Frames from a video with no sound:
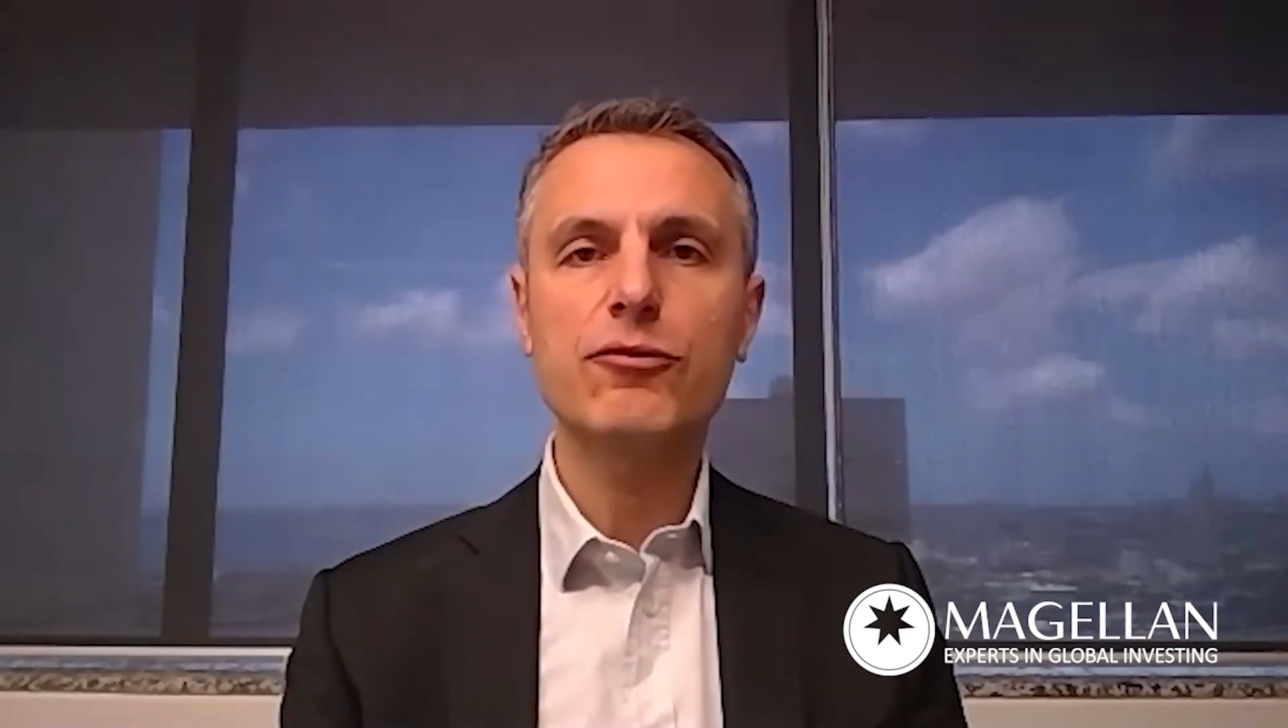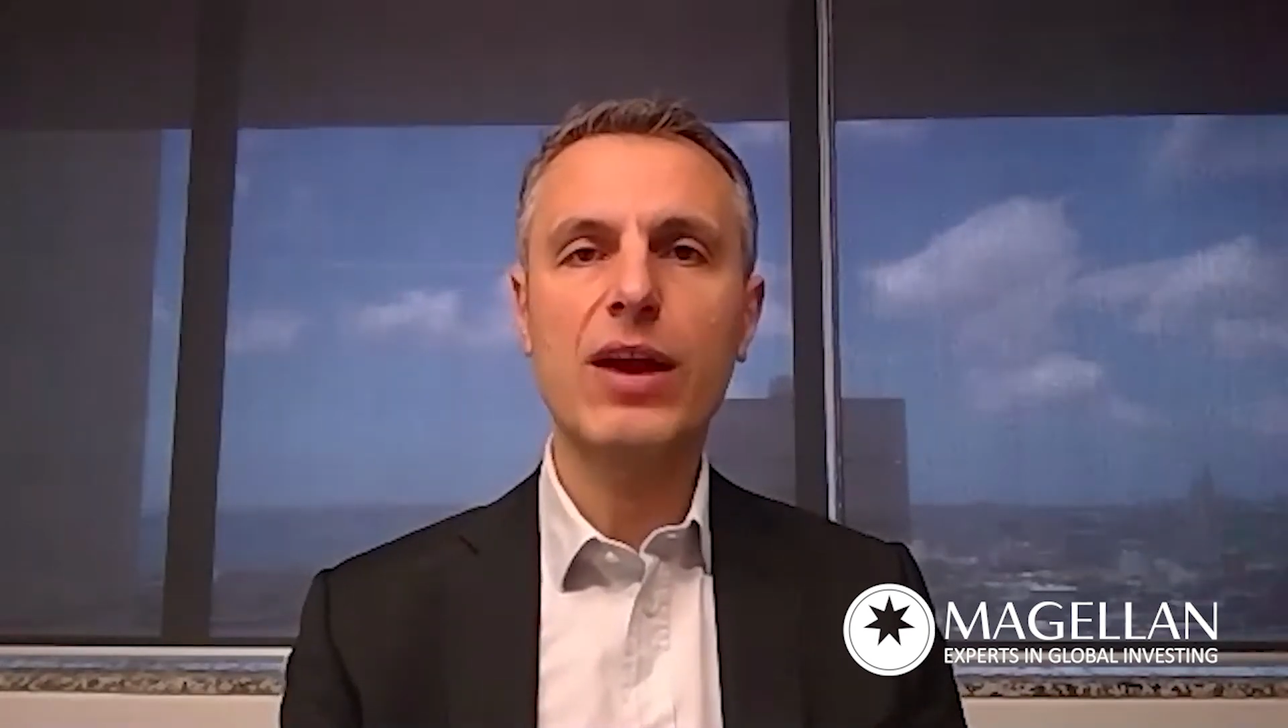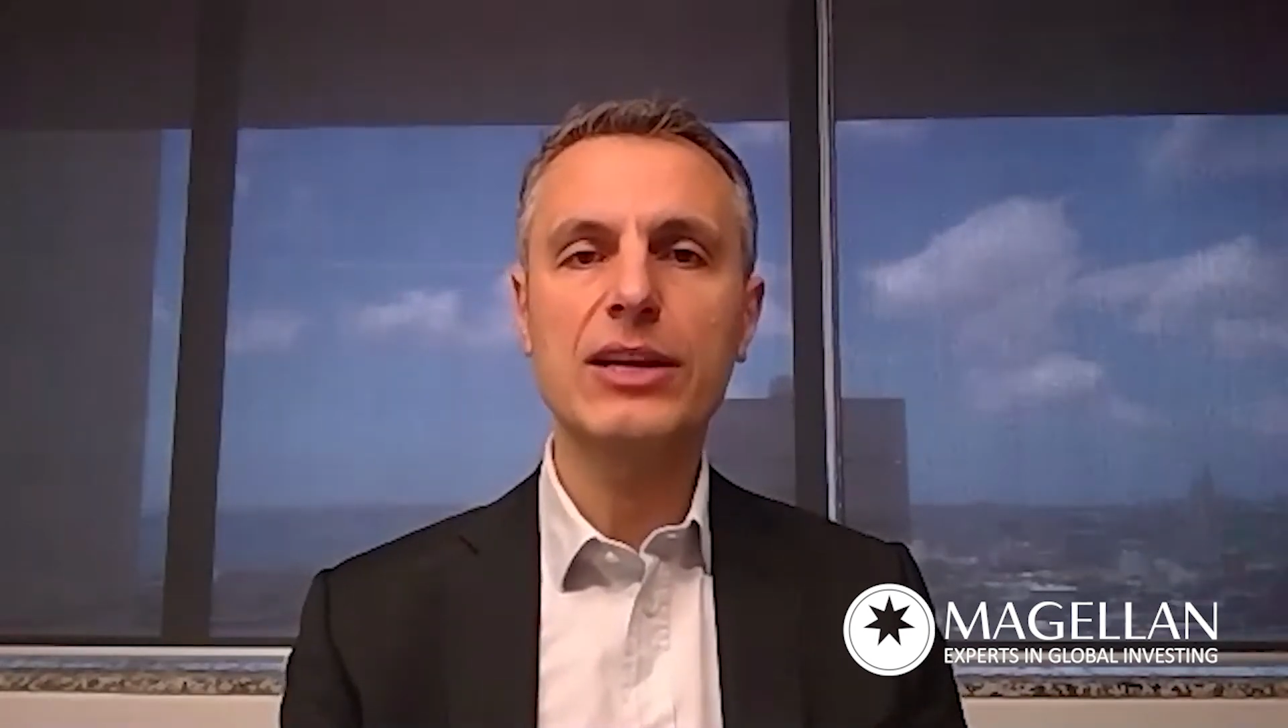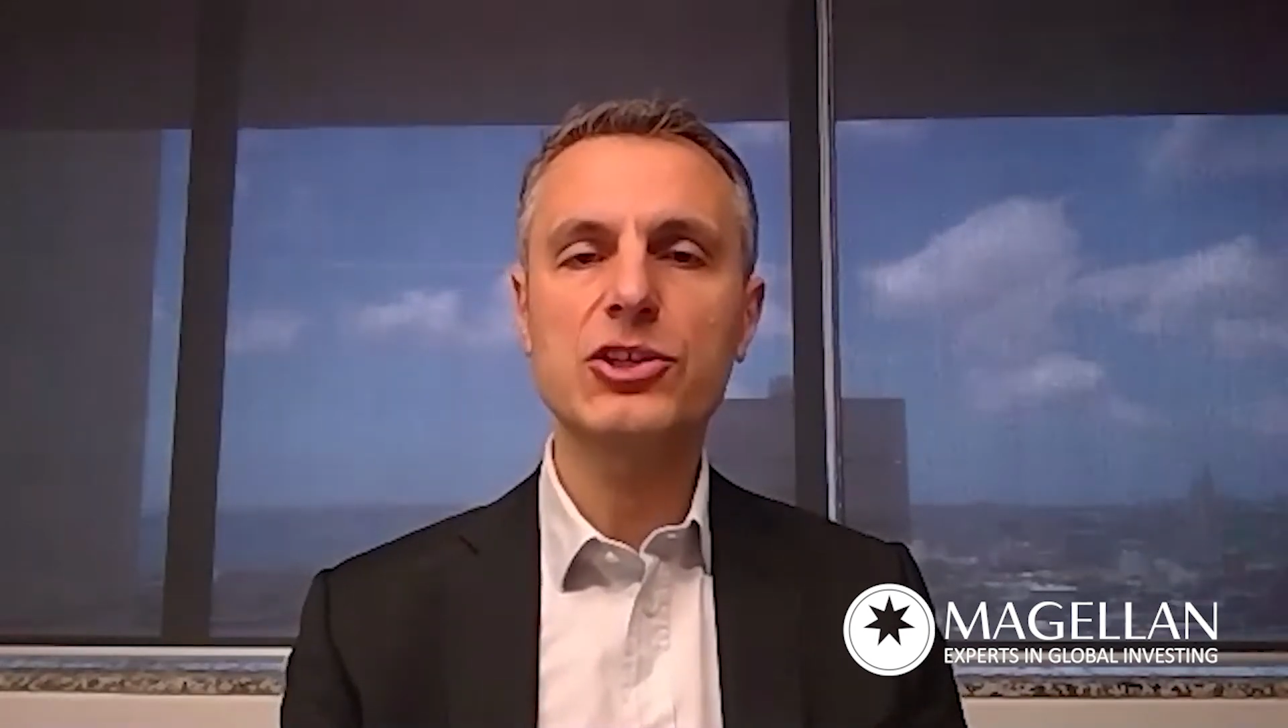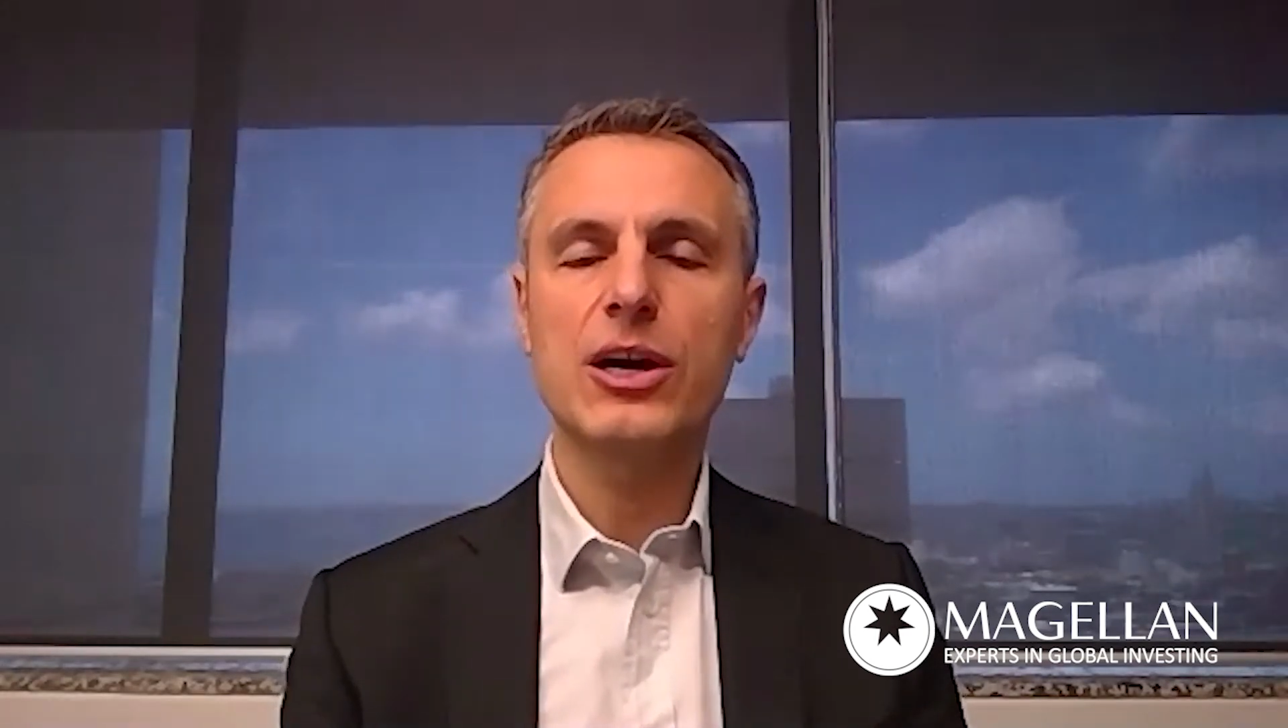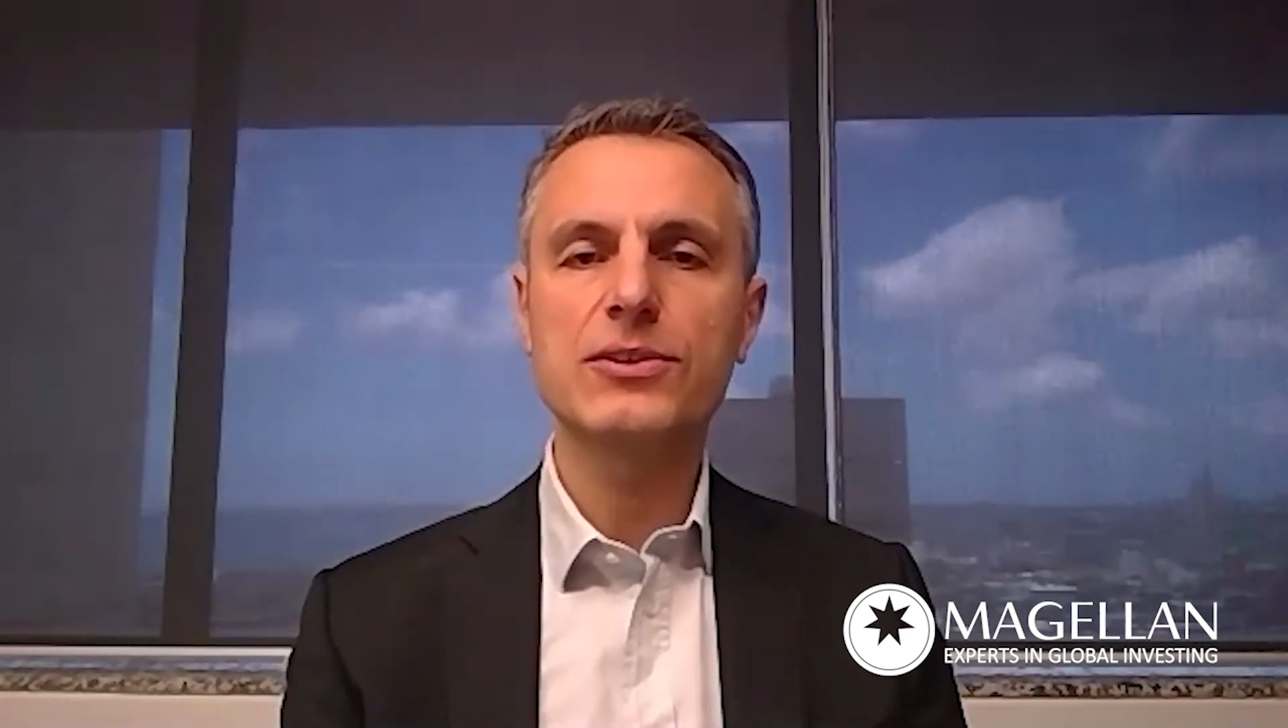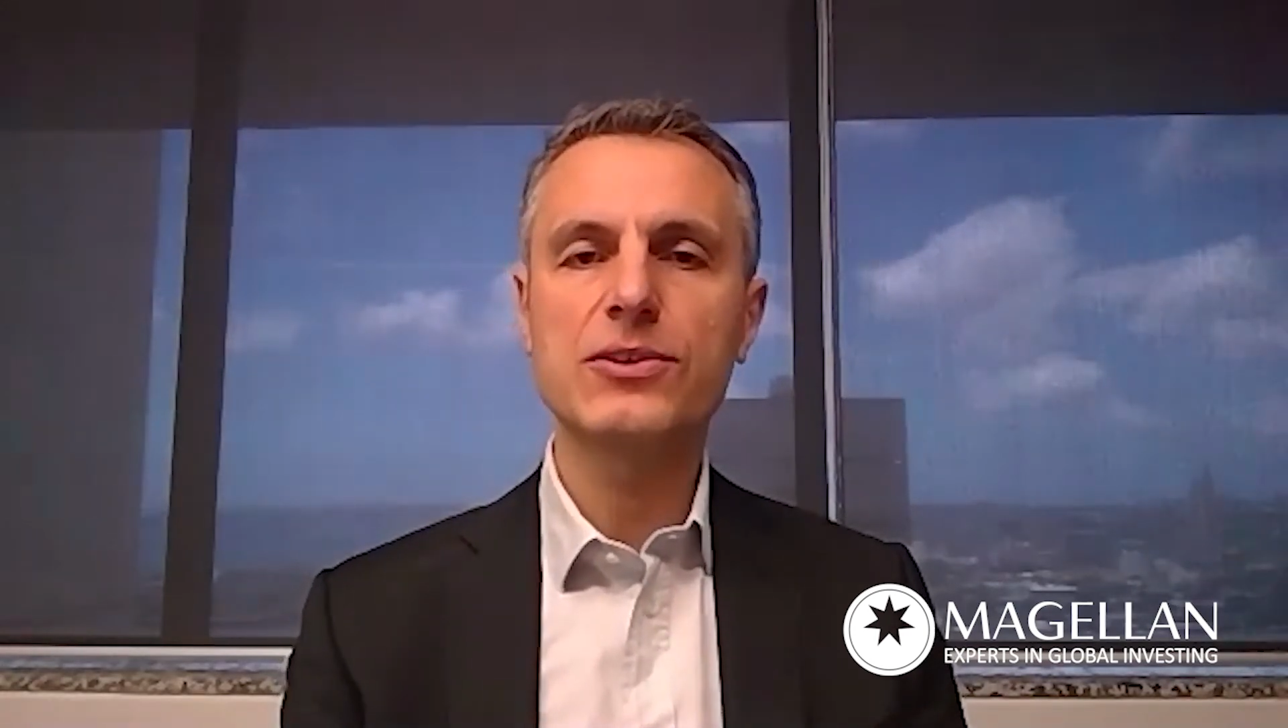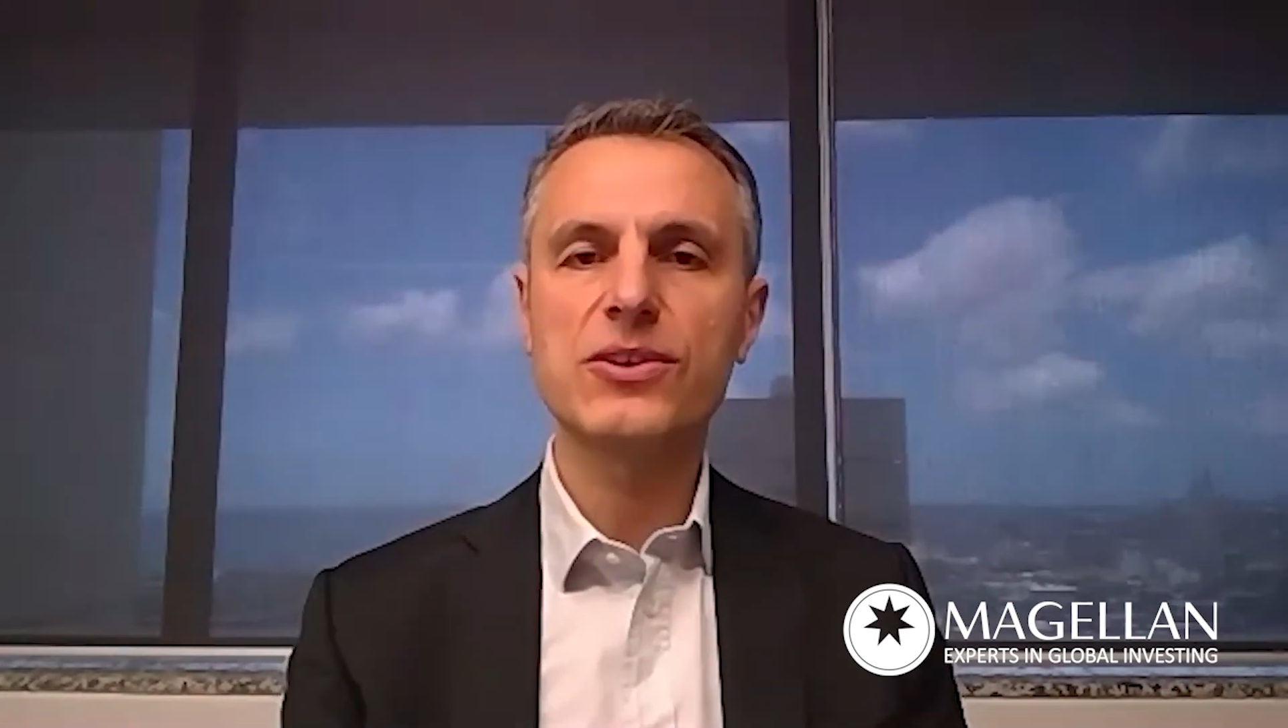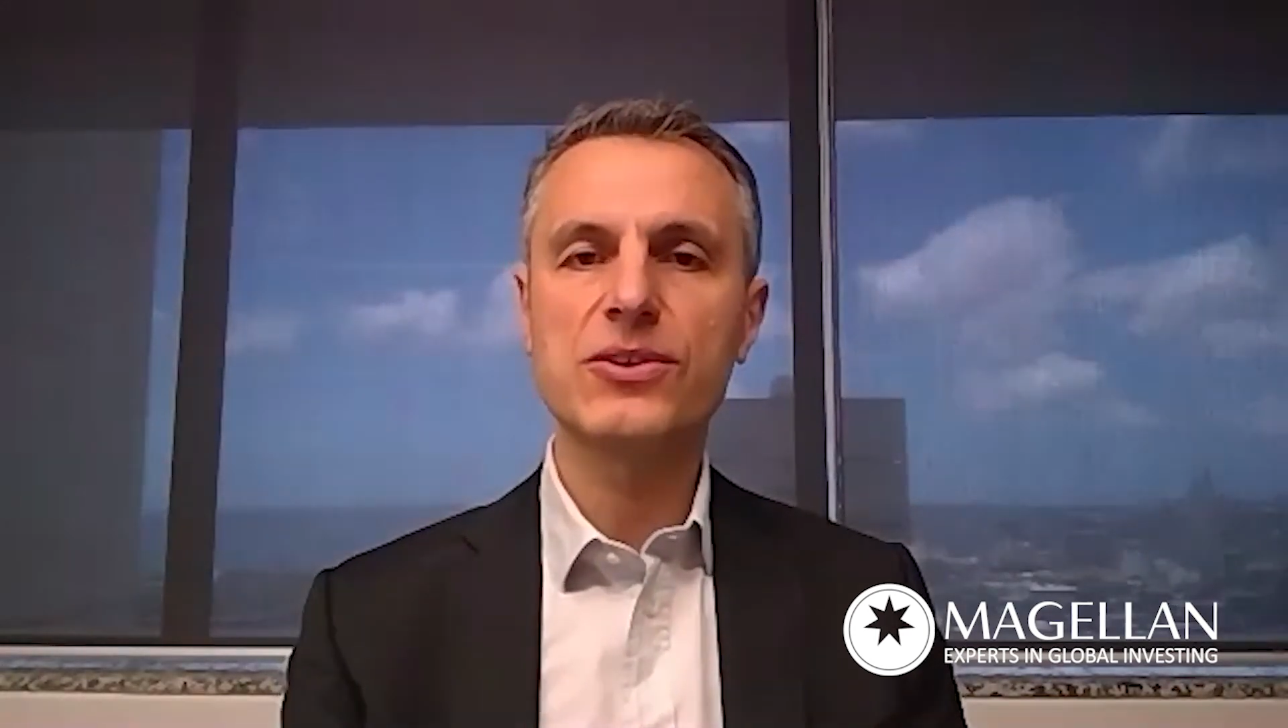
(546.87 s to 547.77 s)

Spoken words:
franchises